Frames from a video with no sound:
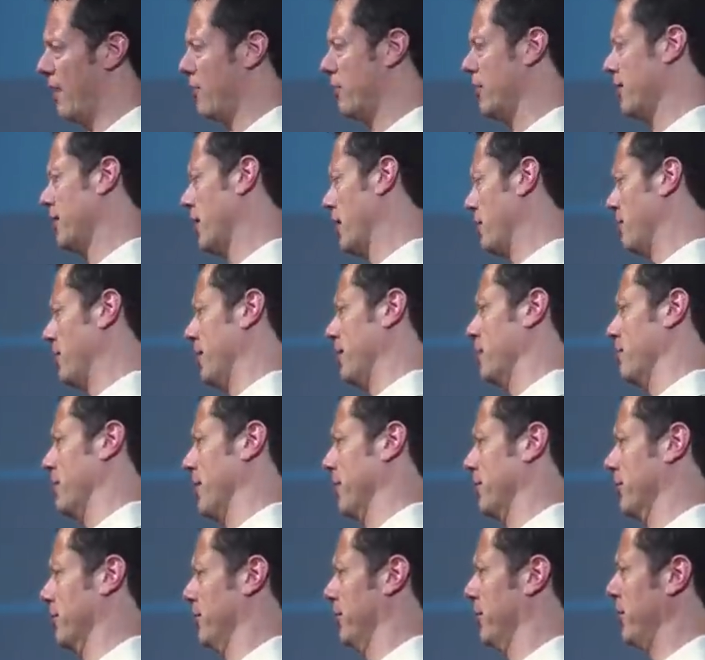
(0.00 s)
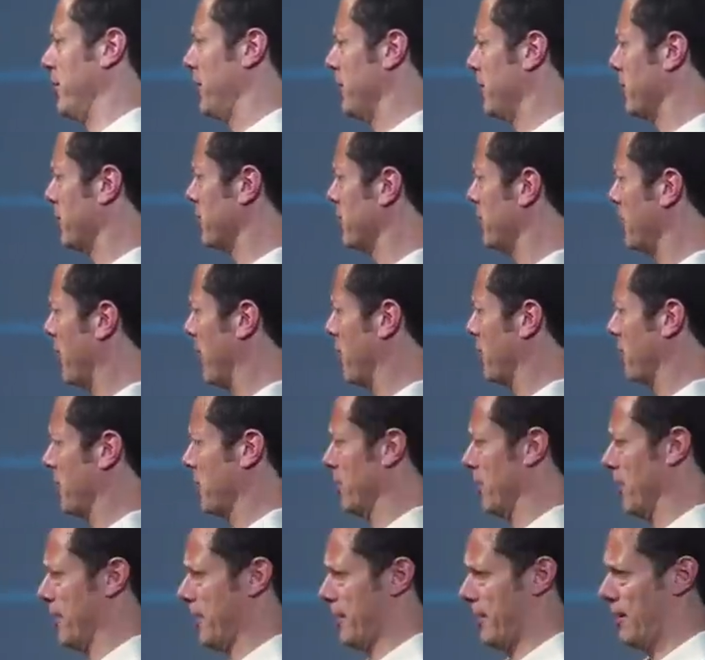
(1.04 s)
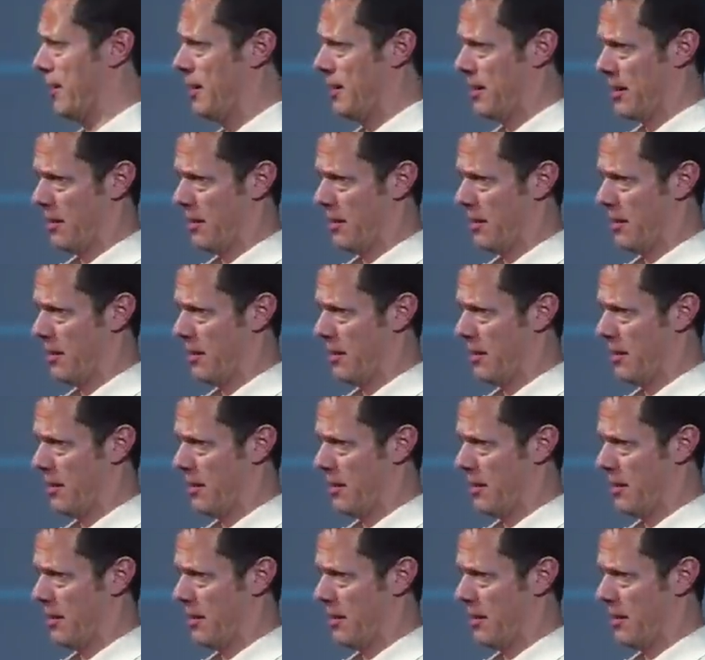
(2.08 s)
How can I be a better leader? How can I